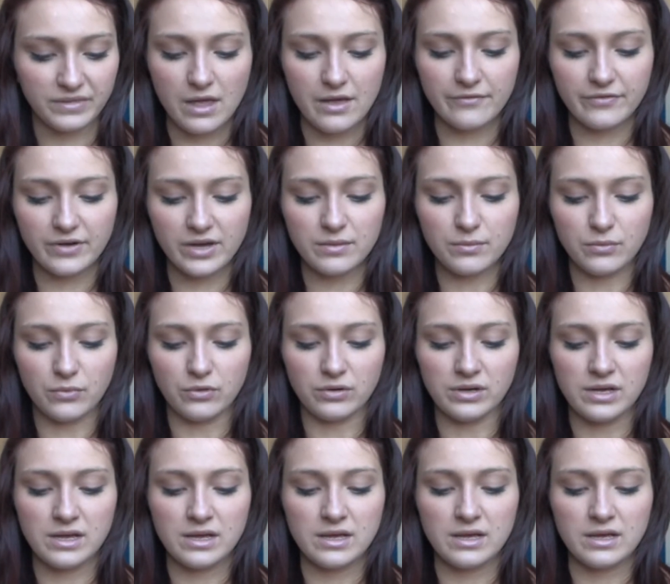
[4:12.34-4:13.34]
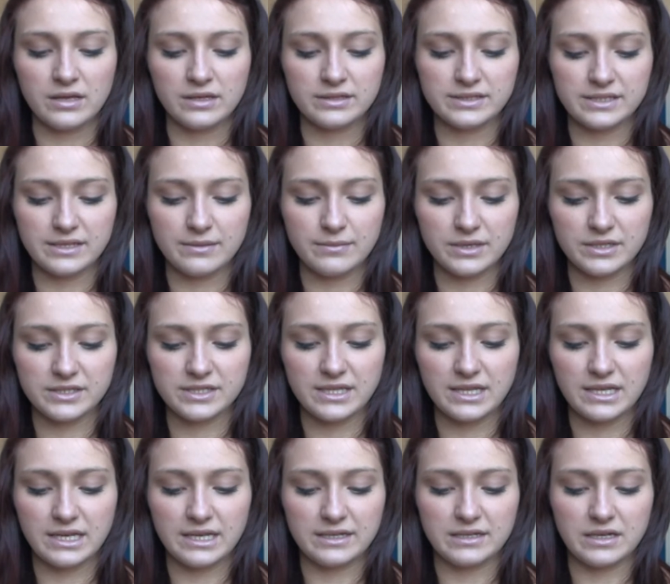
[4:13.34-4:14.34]
Furthermore, similar to
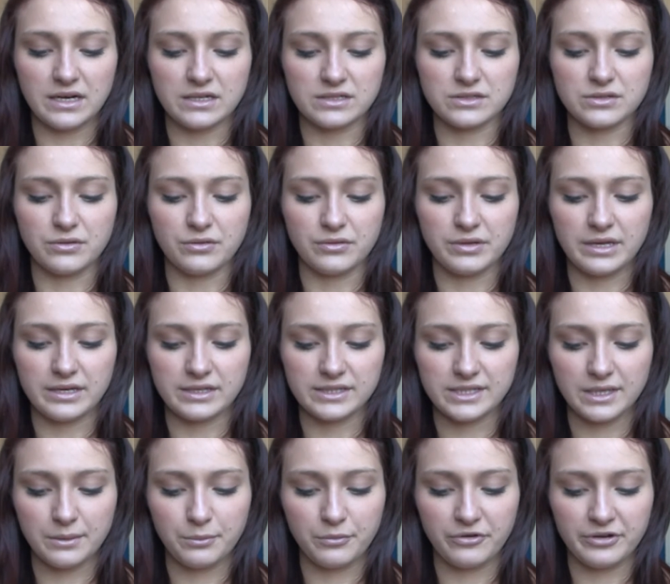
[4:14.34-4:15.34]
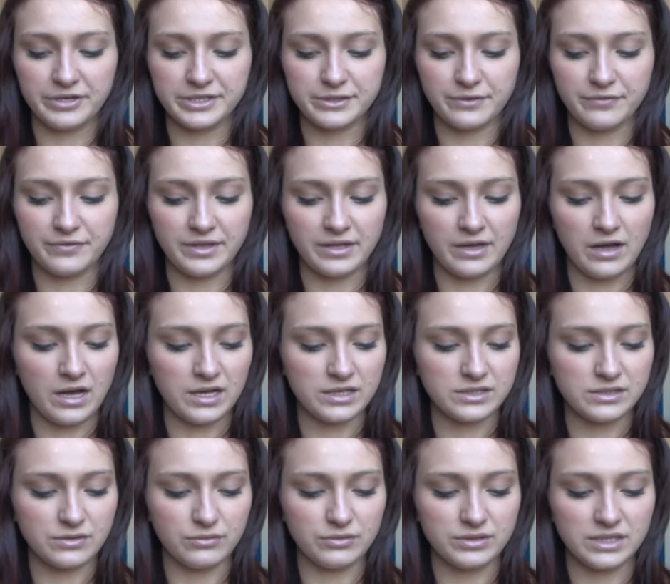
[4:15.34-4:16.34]
the lead article, there are summaries of the
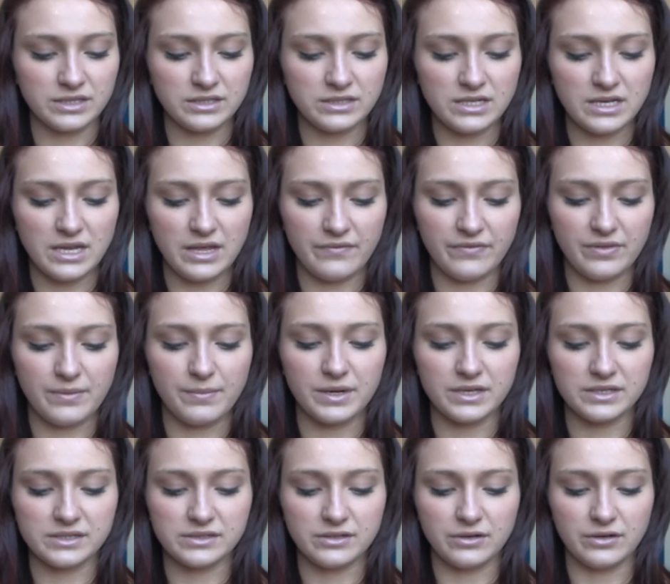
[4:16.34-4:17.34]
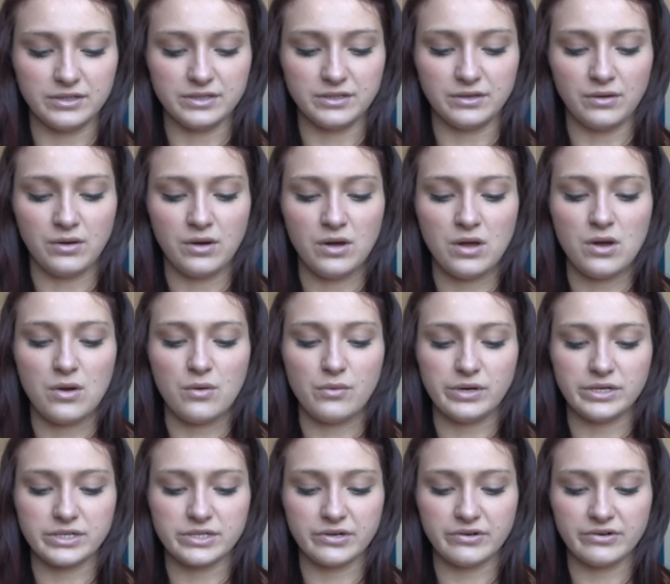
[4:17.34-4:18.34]
articles underneath the plus title,
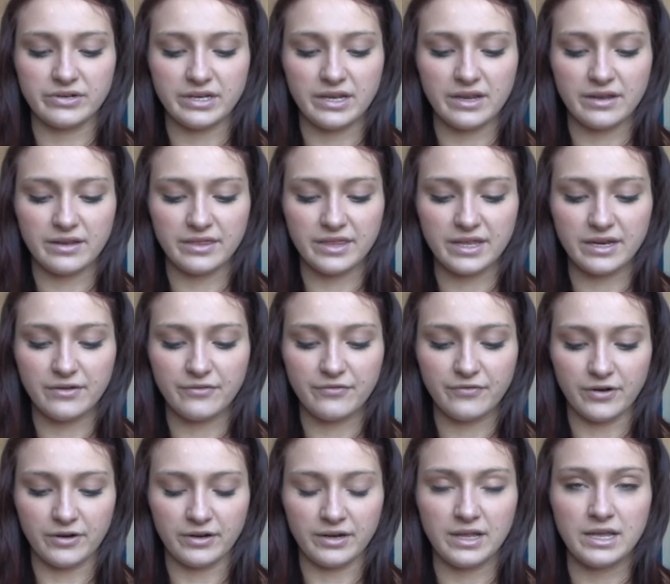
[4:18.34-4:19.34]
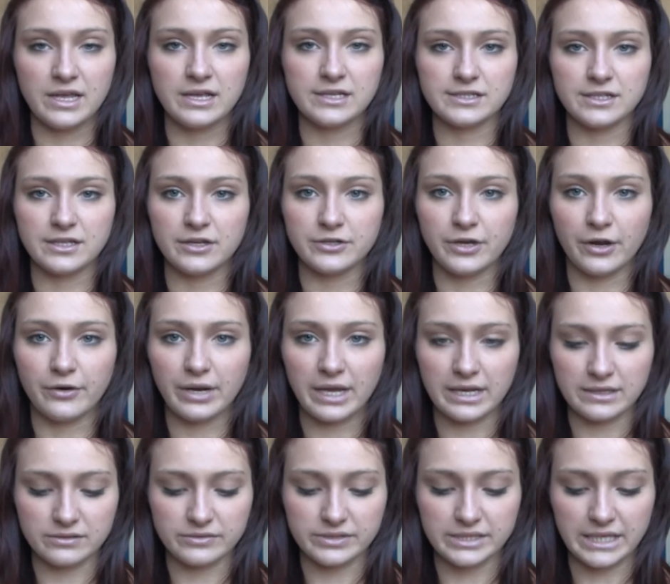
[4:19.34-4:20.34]
which are in a thinner font so they don't
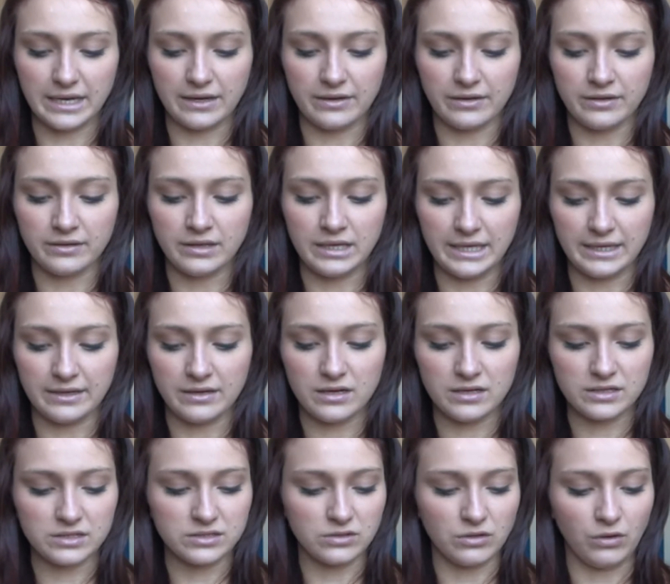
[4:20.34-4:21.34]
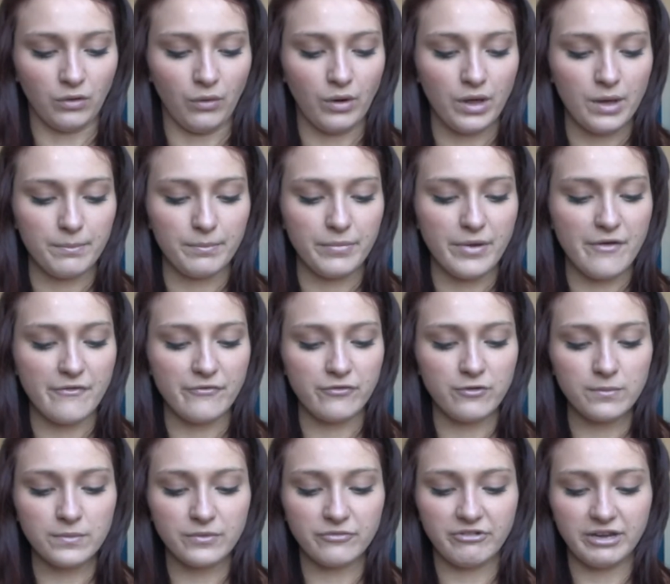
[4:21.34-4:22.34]
outstand the lead article, but
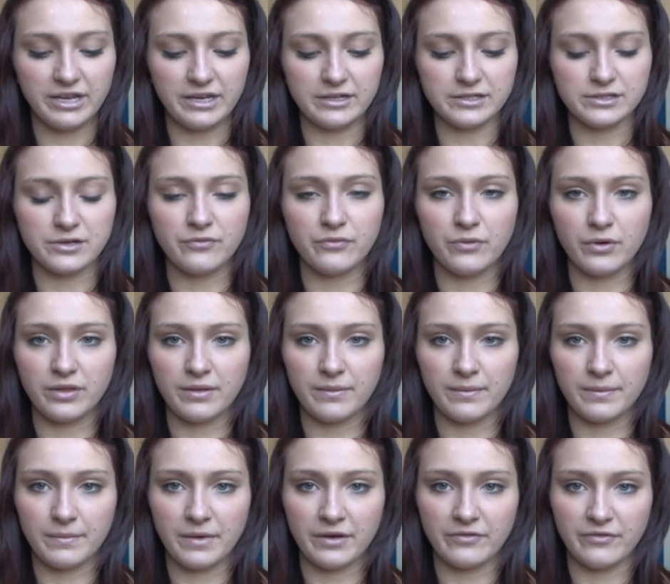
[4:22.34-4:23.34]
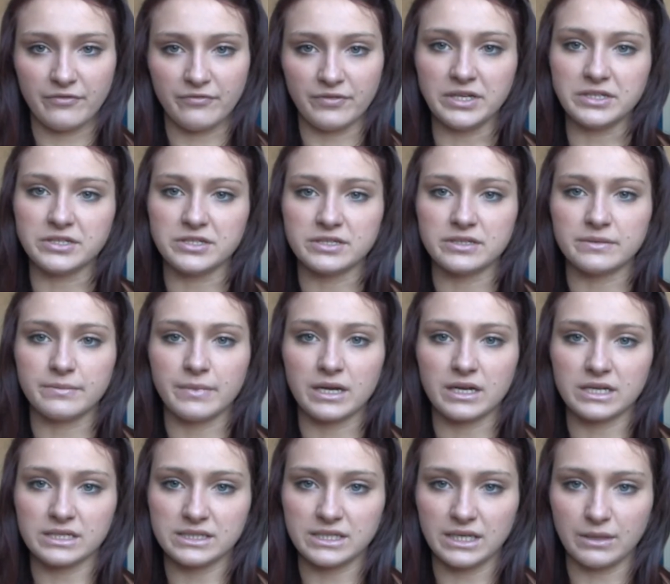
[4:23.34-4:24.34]
inform the readers of what the other features the
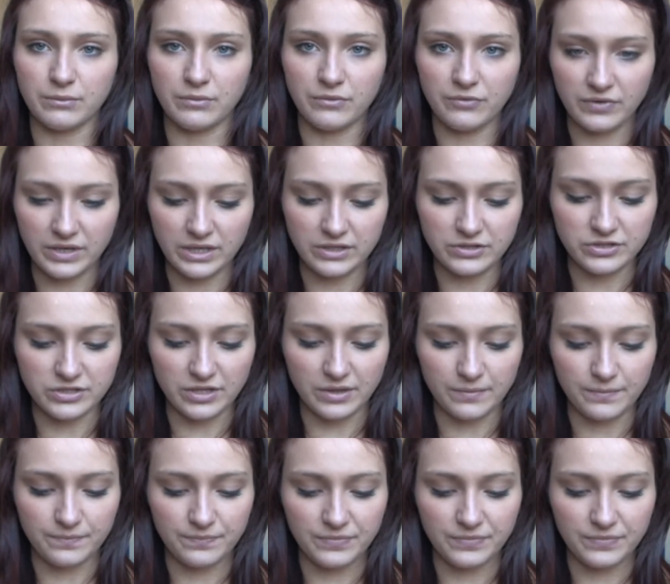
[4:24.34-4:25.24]
magazine will feature.